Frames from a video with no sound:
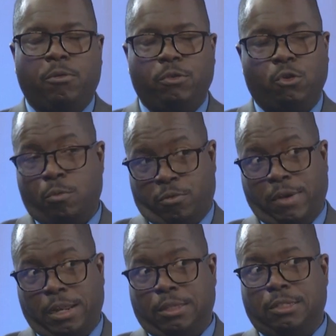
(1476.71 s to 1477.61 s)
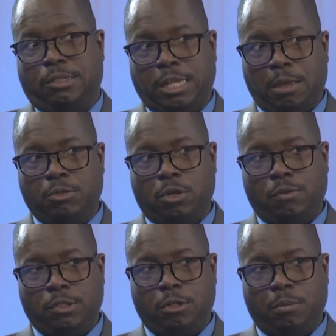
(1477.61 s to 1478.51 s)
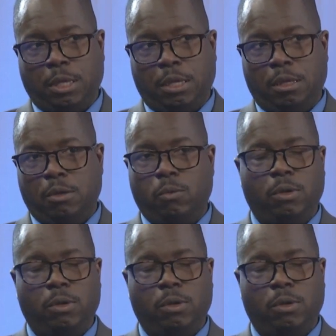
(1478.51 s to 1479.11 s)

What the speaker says: you're providing the same service to me,